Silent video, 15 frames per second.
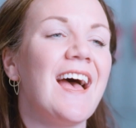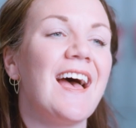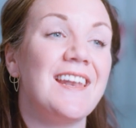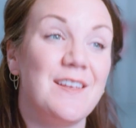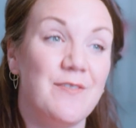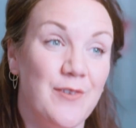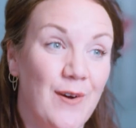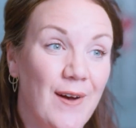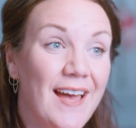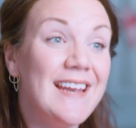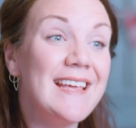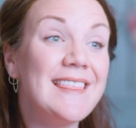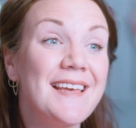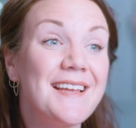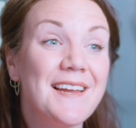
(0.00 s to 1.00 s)
and if you're
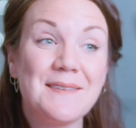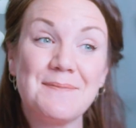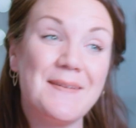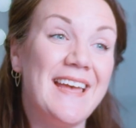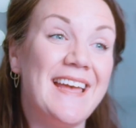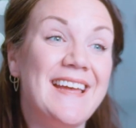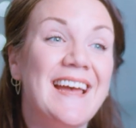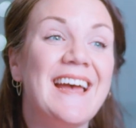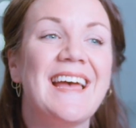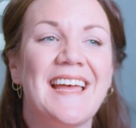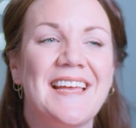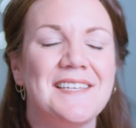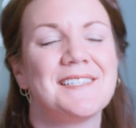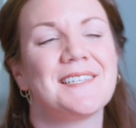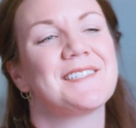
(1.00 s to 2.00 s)
anything like me,
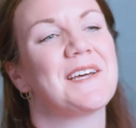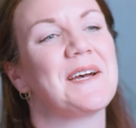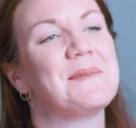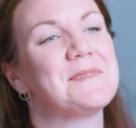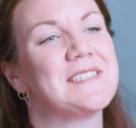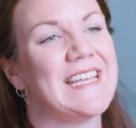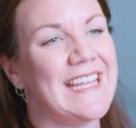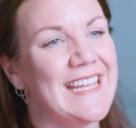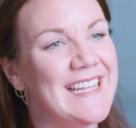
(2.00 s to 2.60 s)
it's a time to